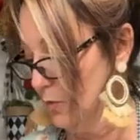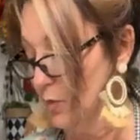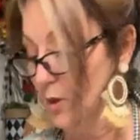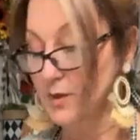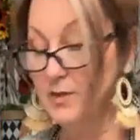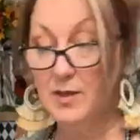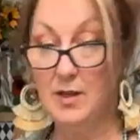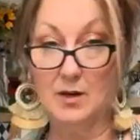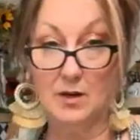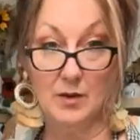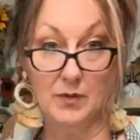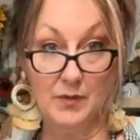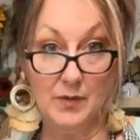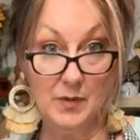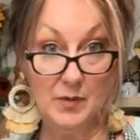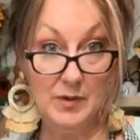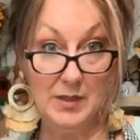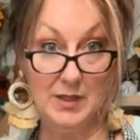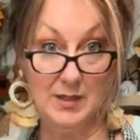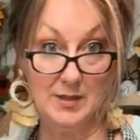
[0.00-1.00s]
what's in our
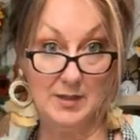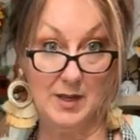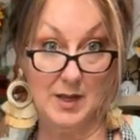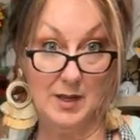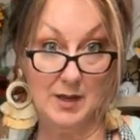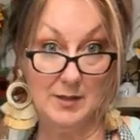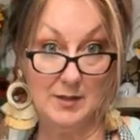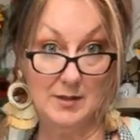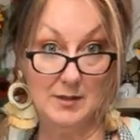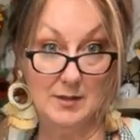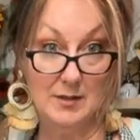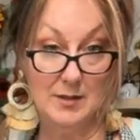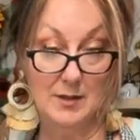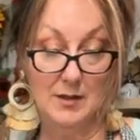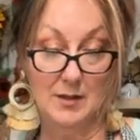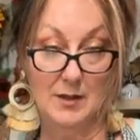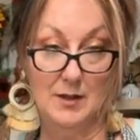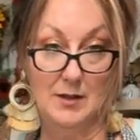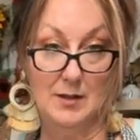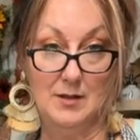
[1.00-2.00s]
food these days.
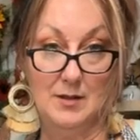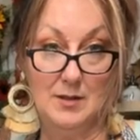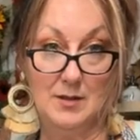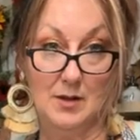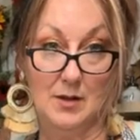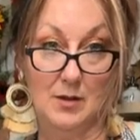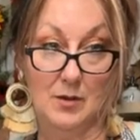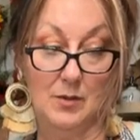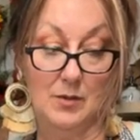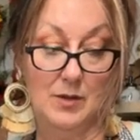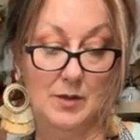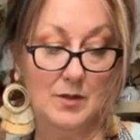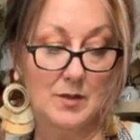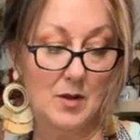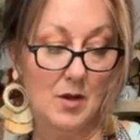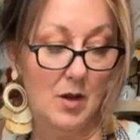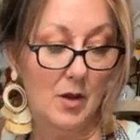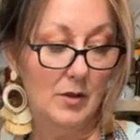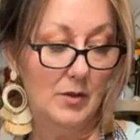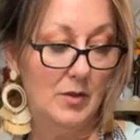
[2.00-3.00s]
So this
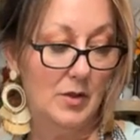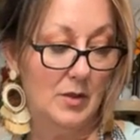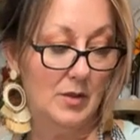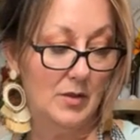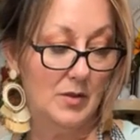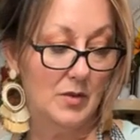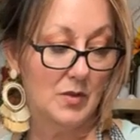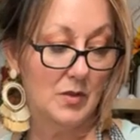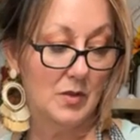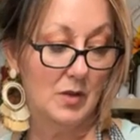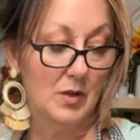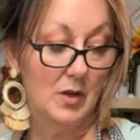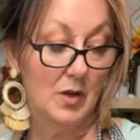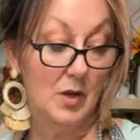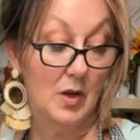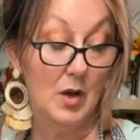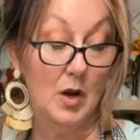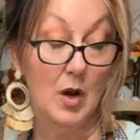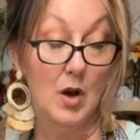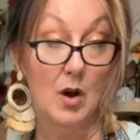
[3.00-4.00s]
collagen is
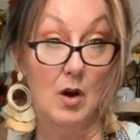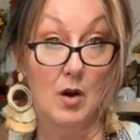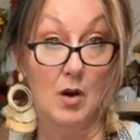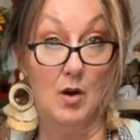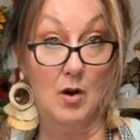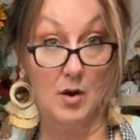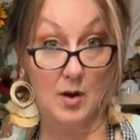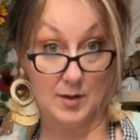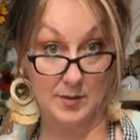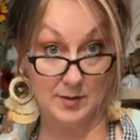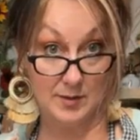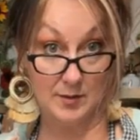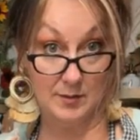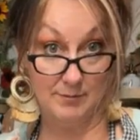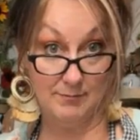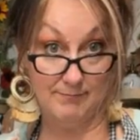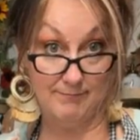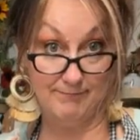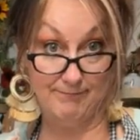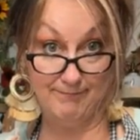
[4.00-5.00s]

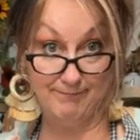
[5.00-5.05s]
awesome.